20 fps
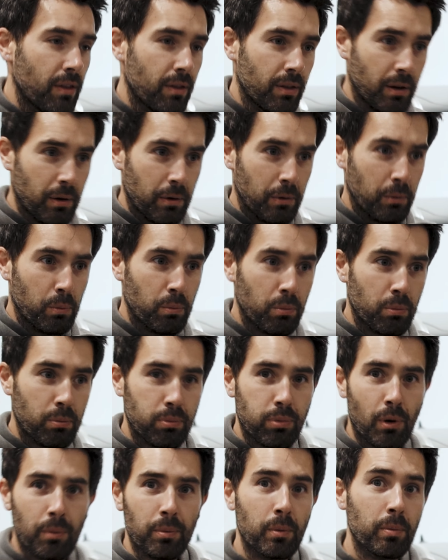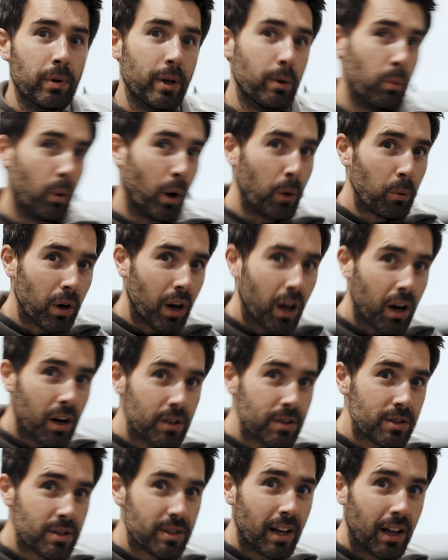They probably won't
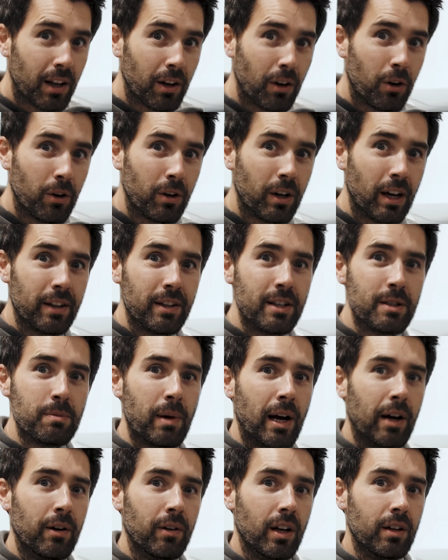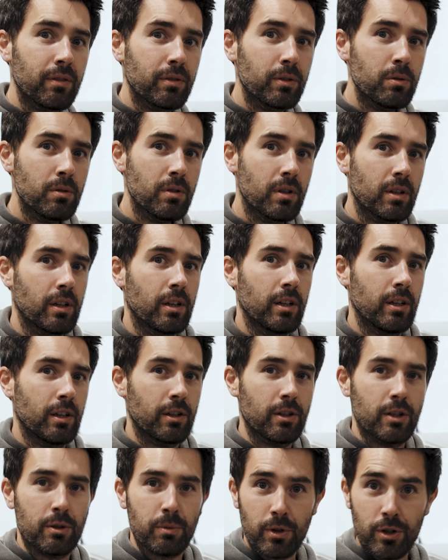last that long at this power level,
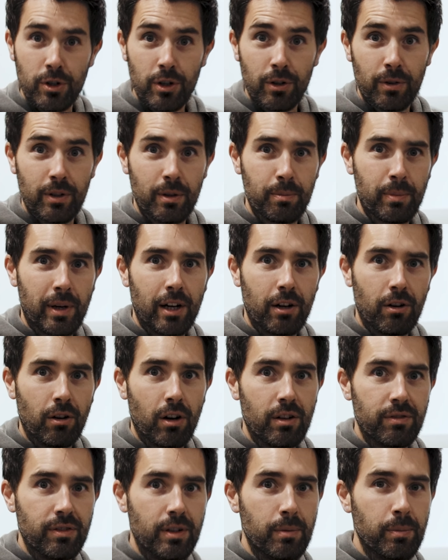because we'll show you the power graph